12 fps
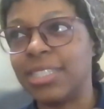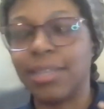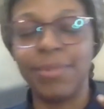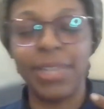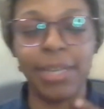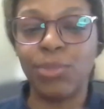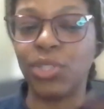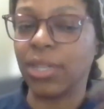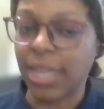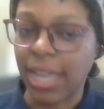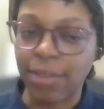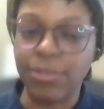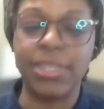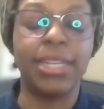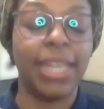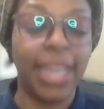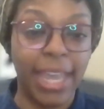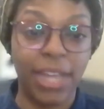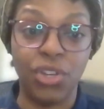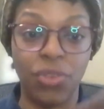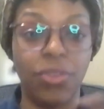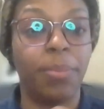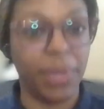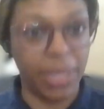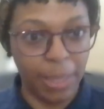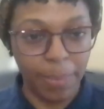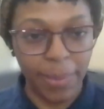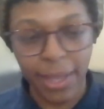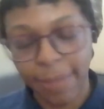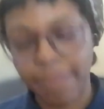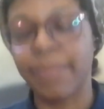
sometimes your accountant can do the bookkeeping.